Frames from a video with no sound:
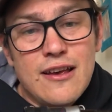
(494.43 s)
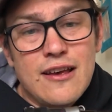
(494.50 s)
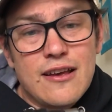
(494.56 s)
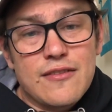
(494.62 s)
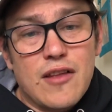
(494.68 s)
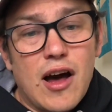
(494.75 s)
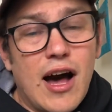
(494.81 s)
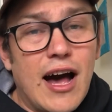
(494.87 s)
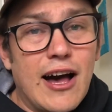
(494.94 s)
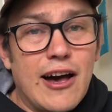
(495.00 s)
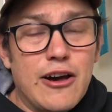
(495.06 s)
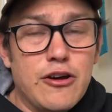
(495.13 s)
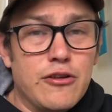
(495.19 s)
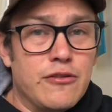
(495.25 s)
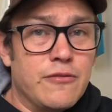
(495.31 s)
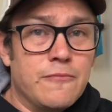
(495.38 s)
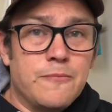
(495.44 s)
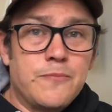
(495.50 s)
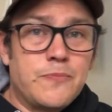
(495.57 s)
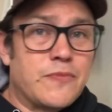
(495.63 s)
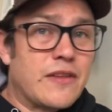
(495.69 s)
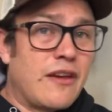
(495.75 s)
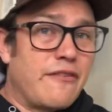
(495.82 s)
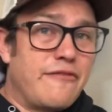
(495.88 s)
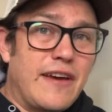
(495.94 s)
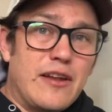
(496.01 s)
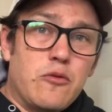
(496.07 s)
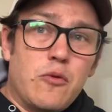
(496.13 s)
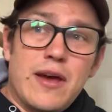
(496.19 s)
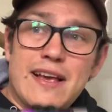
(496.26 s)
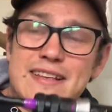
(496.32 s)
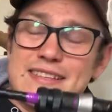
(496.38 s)
Now, I own
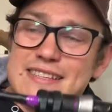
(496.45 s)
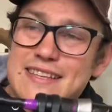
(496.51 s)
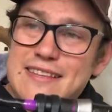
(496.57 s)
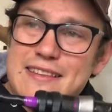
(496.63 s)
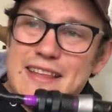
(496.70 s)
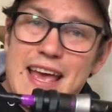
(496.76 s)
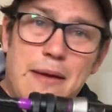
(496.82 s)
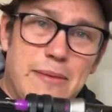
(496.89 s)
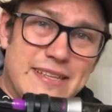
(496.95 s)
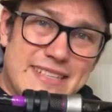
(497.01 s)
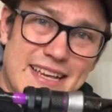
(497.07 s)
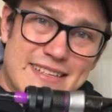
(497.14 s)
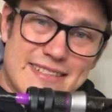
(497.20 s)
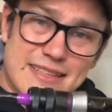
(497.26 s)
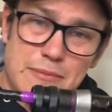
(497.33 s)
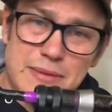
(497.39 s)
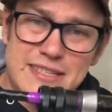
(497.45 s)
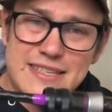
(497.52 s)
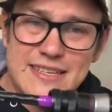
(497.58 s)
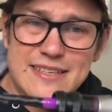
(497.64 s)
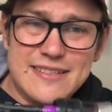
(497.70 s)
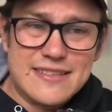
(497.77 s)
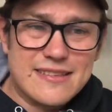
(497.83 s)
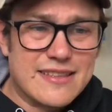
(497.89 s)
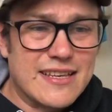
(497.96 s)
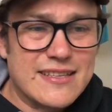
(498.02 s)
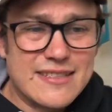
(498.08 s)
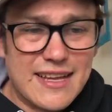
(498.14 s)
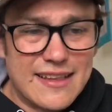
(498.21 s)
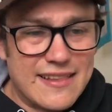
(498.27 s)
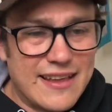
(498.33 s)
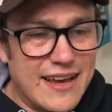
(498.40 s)
Fenwicks and MSX Limiteds and things
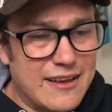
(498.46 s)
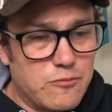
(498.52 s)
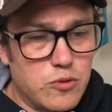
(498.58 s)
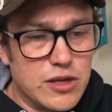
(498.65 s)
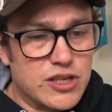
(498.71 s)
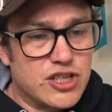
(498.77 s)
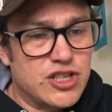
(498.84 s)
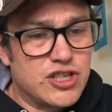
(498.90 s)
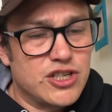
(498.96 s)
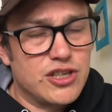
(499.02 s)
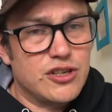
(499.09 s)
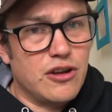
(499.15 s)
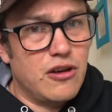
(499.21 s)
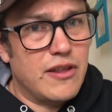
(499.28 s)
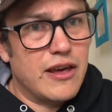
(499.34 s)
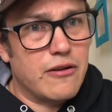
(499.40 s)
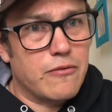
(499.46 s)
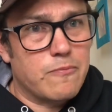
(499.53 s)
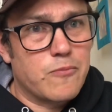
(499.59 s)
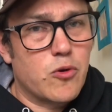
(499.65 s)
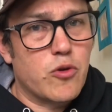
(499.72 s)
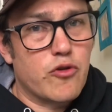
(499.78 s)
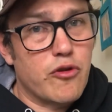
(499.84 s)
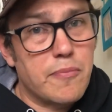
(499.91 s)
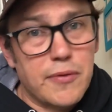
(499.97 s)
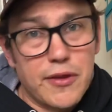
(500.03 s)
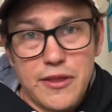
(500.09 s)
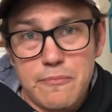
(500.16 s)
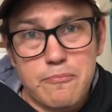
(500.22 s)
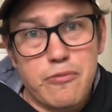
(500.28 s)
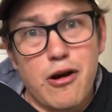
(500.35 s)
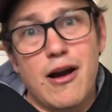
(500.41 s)
like that, which, they're triple the
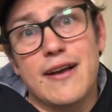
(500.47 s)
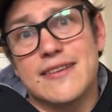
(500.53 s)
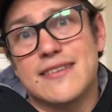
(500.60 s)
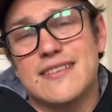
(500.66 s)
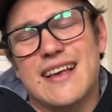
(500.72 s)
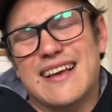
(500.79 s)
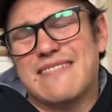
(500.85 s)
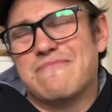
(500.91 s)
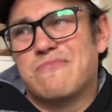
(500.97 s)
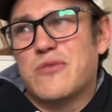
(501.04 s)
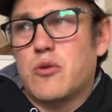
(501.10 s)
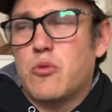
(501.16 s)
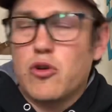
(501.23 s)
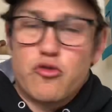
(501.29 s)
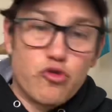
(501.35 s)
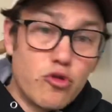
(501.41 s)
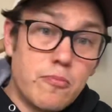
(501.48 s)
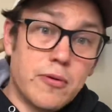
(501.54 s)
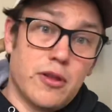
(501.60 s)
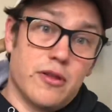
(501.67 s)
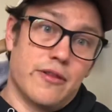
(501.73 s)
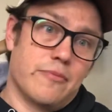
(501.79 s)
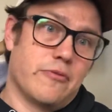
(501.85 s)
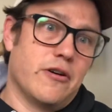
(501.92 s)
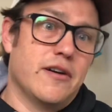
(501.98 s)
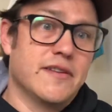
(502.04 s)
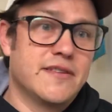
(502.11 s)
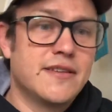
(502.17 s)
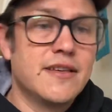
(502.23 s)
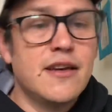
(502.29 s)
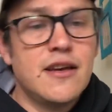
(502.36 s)
price, quadruple the price.